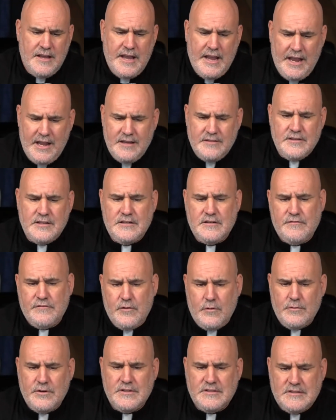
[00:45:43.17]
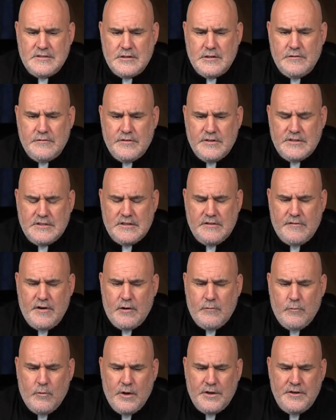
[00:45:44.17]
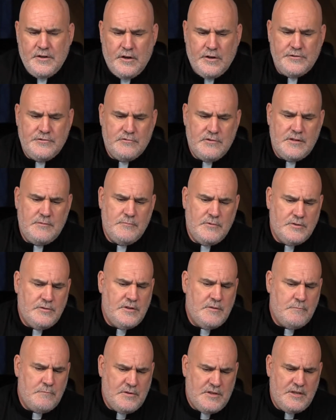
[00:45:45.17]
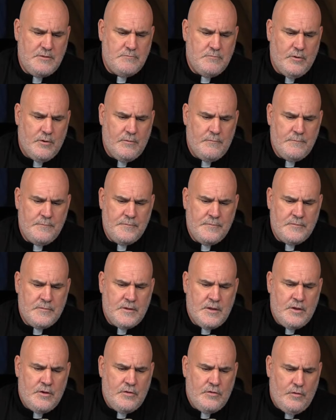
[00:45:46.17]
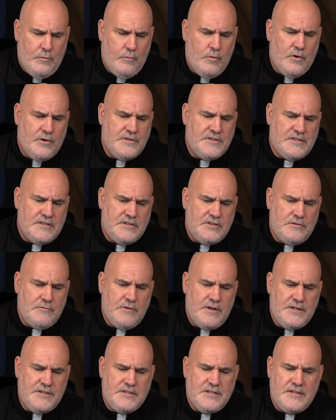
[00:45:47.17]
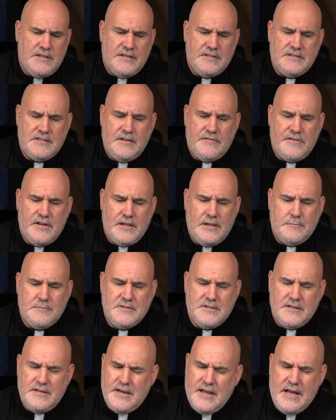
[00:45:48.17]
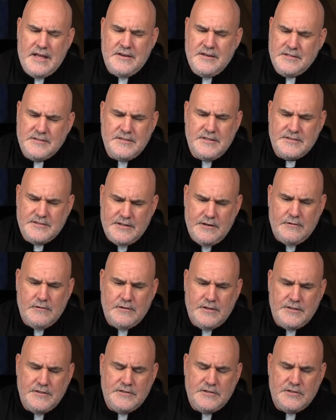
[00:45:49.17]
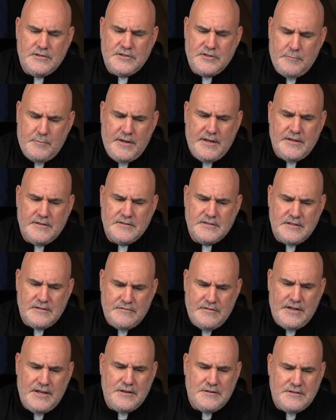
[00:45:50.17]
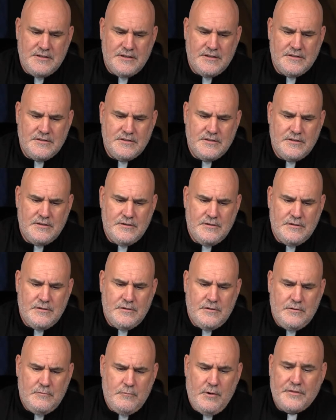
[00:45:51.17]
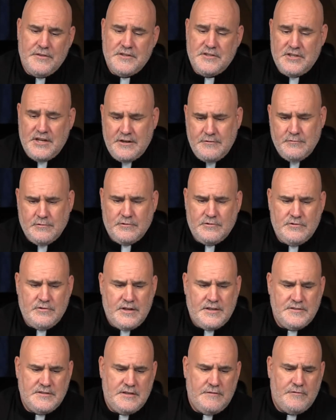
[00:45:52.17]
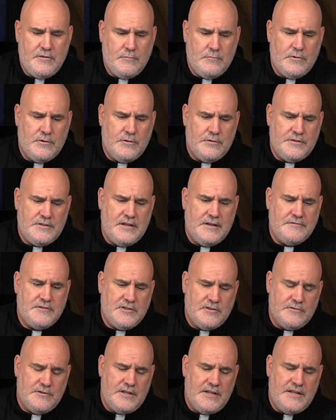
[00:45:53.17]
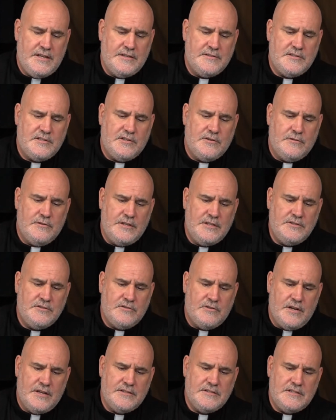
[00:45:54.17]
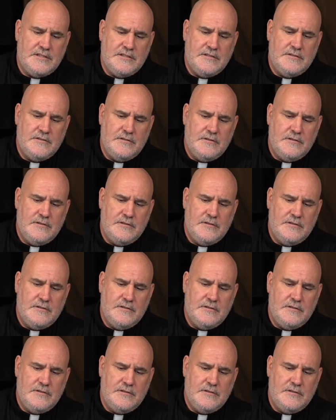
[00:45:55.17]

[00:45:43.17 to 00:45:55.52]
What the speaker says: and the devoted service of our 100 million people, the war situation has developed not necessarily to Japan's advantage, while the general trends of the world have turned against her interest.